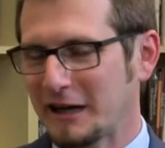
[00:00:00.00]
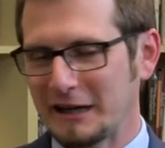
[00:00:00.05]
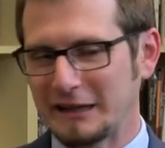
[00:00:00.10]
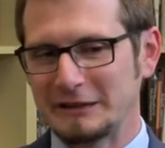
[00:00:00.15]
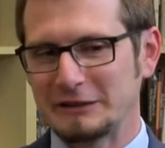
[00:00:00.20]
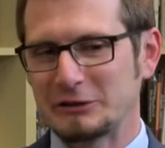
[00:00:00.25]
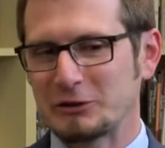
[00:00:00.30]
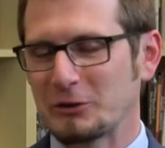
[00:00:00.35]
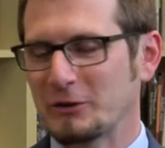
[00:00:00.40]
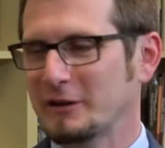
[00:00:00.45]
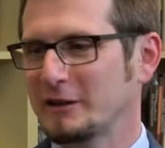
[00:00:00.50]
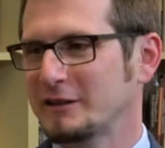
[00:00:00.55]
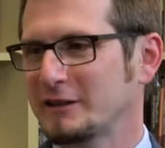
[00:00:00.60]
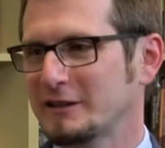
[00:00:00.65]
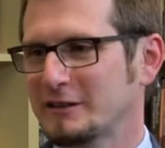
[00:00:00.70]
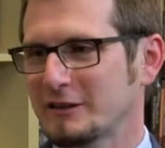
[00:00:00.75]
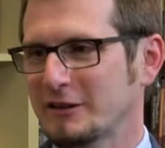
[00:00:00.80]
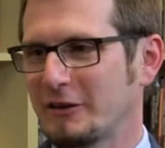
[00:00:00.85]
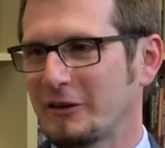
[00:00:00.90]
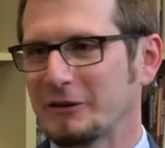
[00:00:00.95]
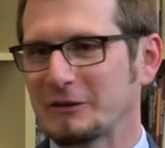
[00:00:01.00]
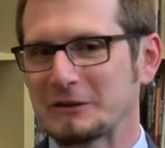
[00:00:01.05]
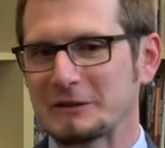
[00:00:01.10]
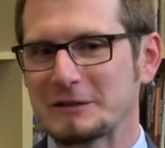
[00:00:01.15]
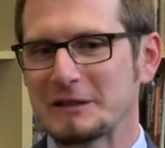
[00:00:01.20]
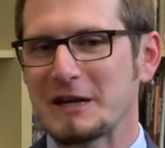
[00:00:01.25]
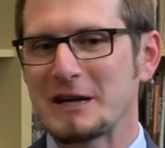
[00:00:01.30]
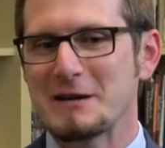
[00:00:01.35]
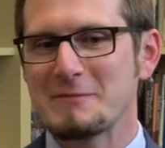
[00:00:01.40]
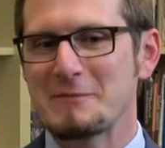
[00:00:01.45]
I enjoyed it all the
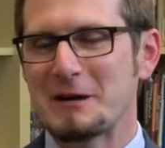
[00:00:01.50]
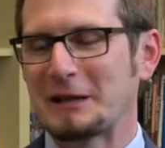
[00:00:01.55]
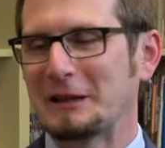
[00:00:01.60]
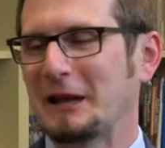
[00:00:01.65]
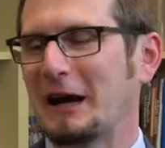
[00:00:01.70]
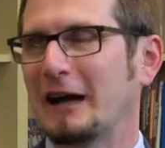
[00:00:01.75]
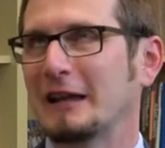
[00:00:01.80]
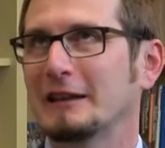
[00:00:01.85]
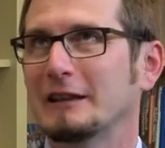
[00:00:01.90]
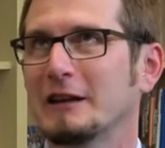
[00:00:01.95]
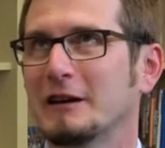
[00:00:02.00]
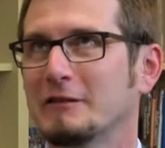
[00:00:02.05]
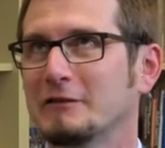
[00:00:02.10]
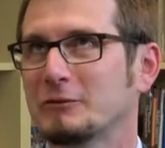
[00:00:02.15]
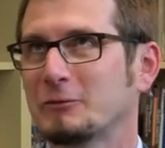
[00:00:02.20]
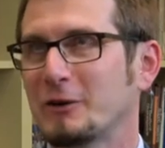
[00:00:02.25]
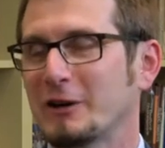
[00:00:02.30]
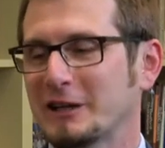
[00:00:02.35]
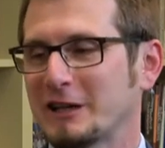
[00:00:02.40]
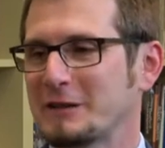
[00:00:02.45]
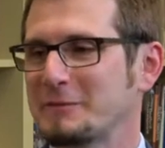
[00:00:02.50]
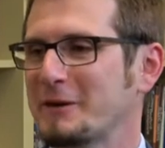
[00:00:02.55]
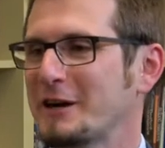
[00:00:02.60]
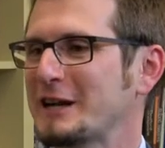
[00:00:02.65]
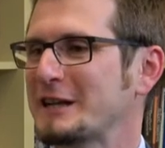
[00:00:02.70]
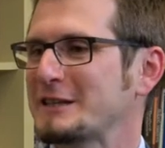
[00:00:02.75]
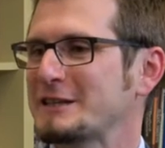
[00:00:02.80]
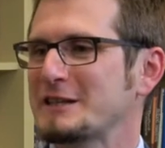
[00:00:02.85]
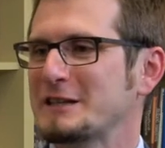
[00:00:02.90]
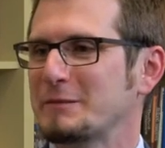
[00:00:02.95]
time. I loved walking
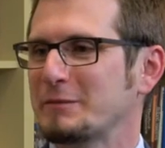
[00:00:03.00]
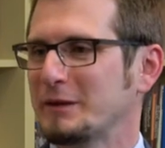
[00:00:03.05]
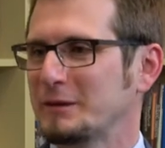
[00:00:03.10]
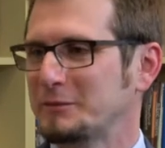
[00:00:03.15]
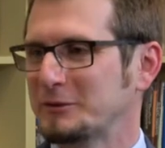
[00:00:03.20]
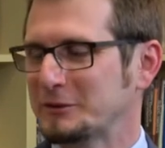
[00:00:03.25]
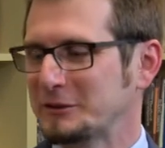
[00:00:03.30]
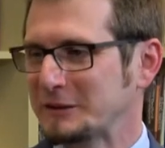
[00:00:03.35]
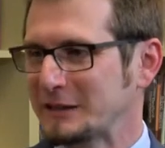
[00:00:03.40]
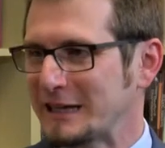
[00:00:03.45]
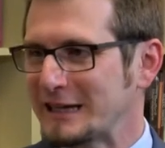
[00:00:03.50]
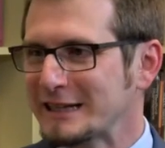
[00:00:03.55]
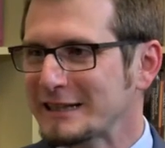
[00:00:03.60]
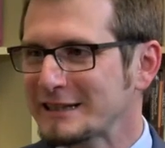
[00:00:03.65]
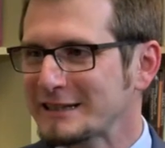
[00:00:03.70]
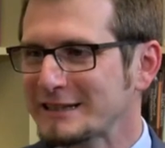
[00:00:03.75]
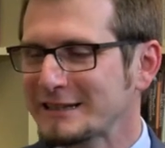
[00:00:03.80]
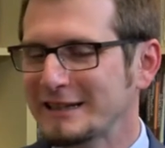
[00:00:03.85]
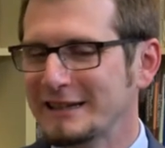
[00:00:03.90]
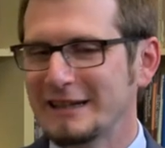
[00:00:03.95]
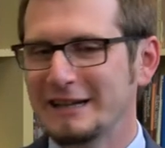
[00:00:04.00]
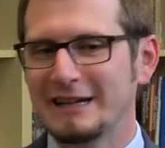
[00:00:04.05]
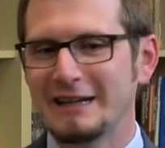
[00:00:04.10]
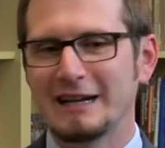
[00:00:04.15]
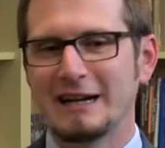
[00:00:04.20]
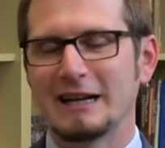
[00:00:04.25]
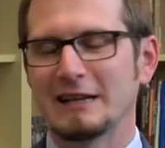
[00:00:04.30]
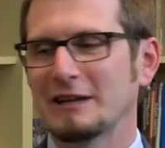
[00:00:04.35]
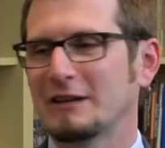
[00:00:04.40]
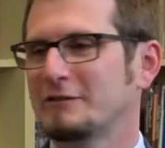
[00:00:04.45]
by and seeing people in it.
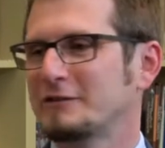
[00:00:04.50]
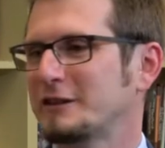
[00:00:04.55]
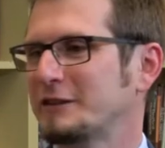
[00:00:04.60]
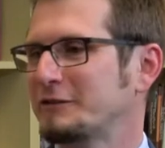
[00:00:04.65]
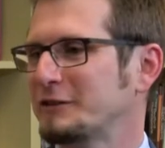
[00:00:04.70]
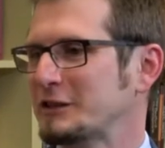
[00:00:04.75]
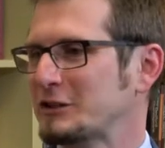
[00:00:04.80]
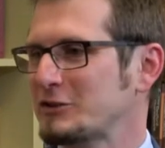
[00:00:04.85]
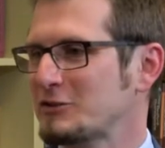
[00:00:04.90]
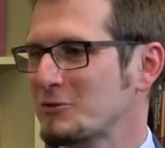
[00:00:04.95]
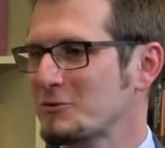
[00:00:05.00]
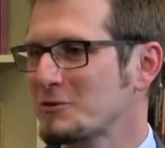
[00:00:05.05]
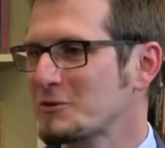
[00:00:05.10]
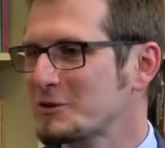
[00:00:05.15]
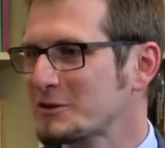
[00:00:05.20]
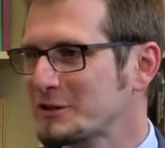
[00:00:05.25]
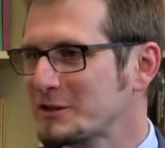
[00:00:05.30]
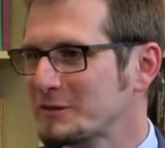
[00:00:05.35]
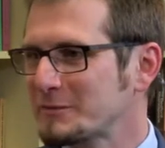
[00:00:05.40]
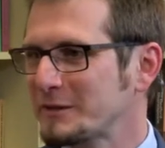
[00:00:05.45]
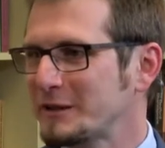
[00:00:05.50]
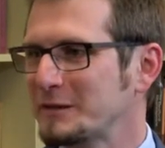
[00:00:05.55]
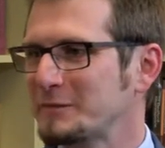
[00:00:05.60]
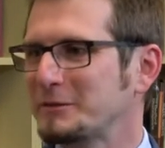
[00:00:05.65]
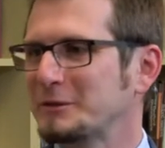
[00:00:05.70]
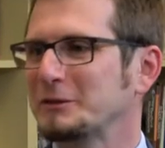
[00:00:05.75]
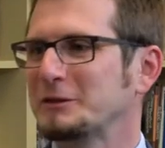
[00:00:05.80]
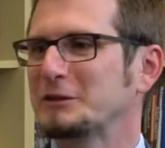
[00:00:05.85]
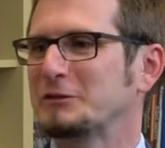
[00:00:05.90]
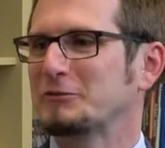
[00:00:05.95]
I loved giving tours to
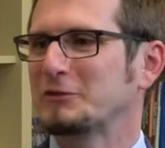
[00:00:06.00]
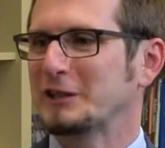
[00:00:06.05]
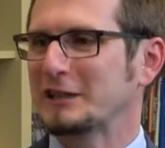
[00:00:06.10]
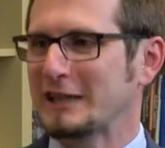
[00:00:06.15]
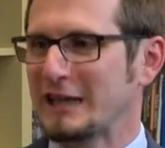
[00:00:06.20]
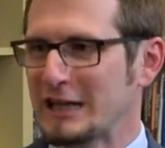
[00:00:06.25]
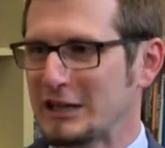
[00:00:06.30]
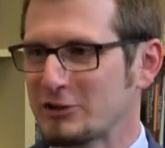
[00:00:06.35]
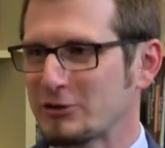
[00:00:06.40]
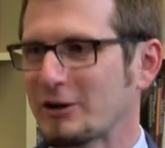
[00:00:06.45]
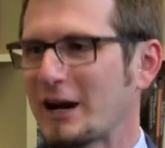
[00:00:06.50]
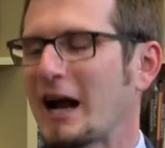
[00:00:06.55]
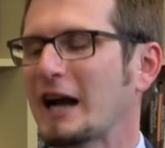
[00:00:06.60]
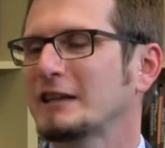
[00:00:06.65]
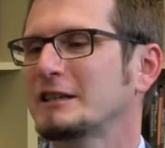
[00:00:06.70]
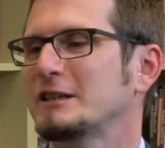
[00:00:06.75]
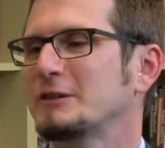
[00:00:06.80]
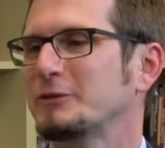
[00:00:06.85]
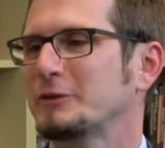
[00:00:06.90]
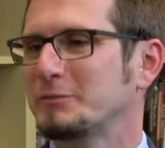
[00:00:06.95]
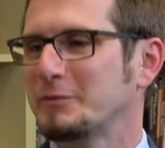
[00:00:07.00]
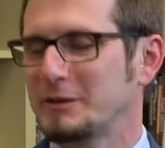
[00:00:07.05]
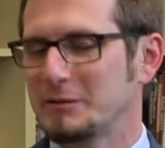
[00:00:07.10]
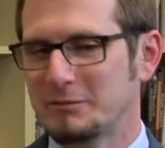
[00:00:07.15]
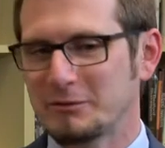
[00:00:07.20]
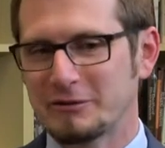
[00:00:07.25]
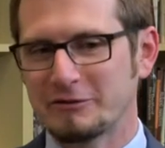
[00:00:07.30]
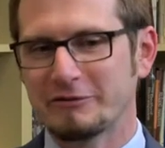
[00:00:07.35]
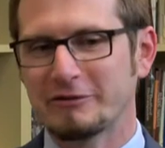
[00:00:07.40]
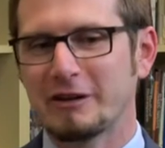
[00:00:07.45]
people and really interacting with
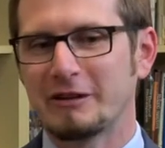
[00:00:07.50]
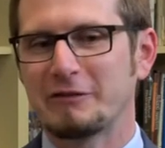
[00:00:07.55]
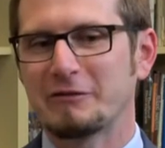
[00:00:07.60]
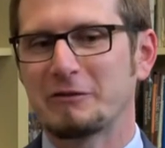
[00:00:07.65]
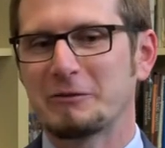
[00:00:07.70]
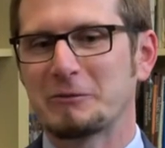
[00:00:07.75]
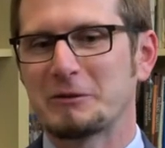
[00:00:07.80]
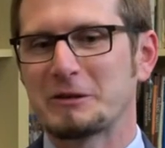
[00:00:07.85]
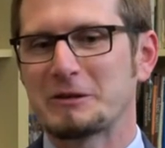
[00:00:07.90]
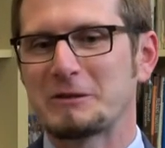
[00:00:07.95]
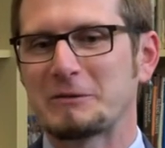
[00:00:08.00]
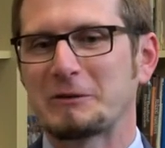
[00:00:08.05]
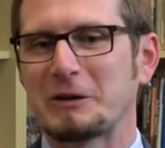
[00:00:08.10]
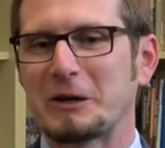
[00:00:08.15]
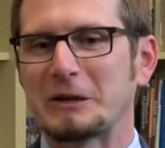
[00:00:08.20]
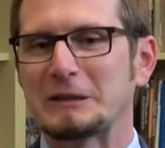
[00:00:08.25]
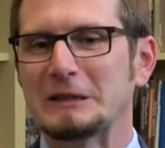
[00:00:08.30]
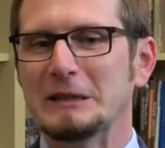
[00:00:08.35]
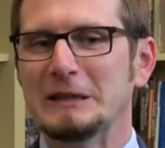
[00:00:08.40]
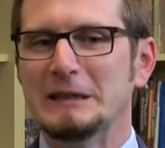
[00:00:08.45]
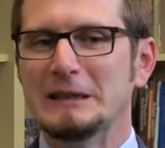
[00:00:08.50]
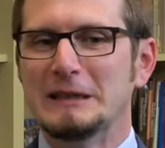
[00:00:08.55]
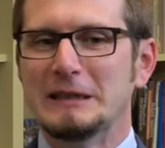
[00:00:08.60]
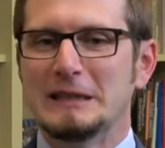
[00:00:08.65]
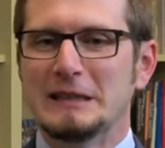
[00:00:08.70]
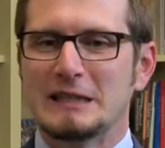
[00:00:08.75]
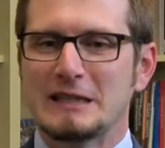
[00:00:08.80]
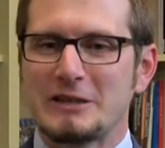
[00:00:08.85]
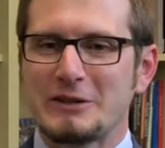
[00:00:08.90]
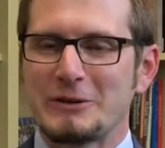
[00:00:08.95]
people in front of the works of art.
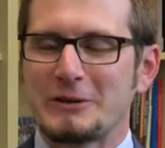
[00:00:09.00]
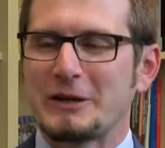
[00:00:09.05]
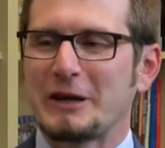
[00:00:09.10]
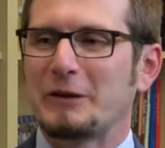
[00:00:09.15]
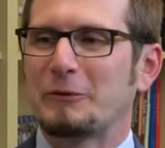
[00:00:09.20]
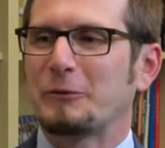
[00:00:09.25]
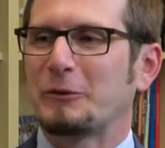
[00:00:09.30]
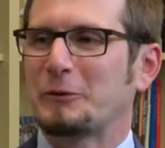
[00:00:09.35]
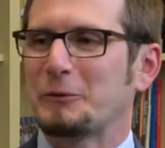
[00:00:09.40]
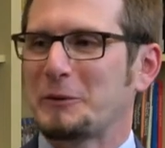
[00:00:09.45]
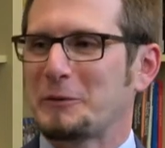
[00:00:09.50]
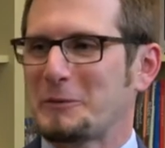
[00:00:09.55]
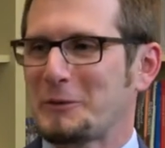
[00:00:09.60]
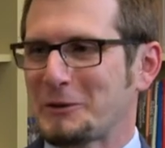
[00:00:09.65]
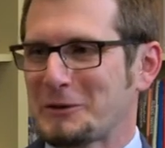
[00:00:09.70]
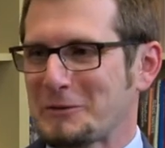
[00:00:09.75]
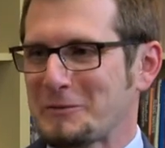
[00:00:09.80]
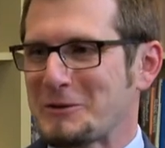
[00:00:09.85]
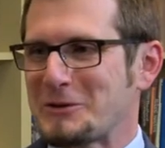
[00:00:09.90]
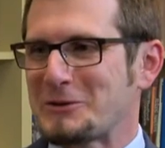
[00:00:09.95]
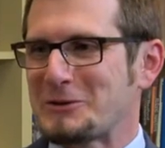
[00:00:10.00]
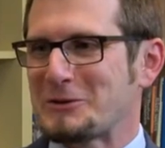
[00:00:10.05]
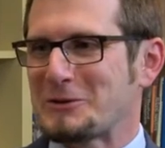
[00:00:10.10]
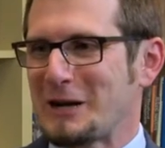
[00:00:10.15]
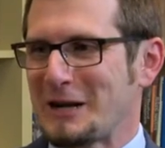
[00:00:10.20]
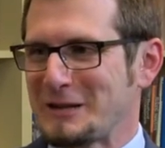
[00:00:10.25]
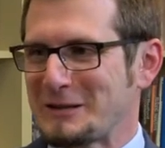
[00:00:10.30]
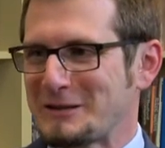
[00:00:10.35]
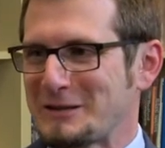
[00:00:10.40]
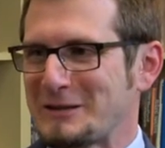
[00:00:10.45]
And so then when we put them in the
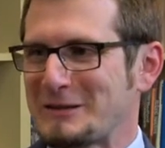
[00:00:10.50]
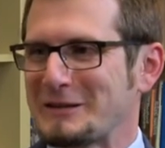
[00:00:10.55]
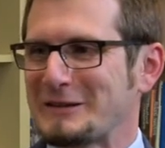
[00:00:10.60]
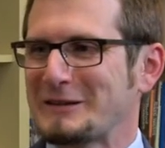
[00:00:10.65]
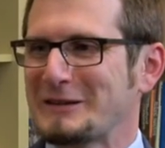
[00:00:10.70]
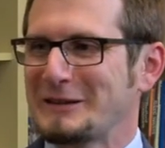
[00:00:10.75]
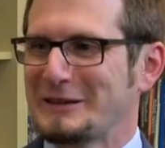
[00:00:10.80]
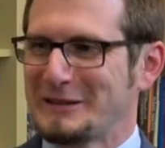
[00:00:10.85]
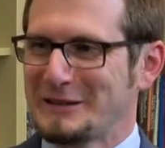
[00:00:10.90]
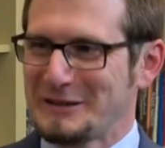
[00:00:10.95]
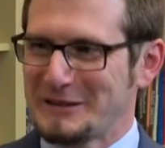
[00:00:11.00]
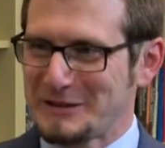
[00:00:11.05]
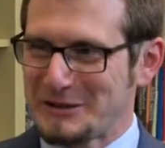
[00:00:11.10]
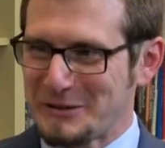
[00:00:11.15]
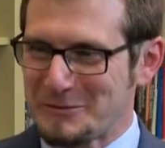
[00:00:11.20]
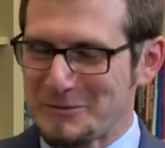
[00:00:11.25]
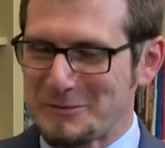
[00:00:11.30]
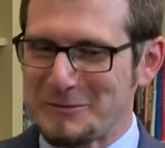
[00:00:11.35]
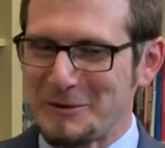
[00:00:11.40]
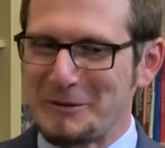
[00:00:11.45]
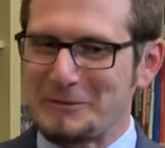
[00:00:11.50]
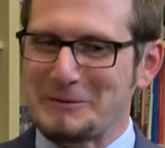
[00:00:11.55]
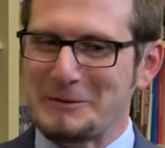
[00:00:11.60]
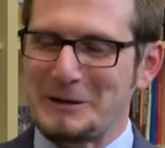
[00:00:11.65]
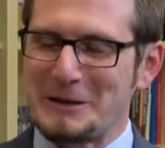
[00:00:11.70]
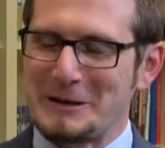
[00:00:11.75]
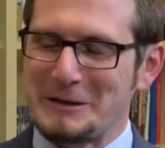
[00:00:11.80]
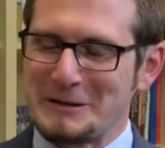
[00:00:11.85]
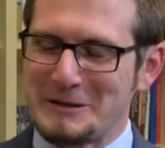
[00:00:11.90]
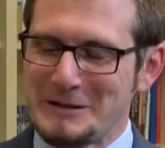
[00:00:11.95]
crates and shipped them off
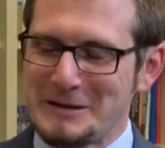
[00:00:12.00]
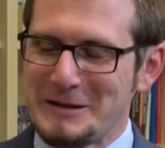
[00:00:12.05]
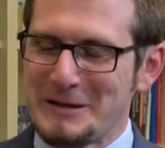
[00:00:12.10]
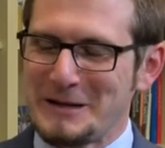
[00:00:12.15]
again.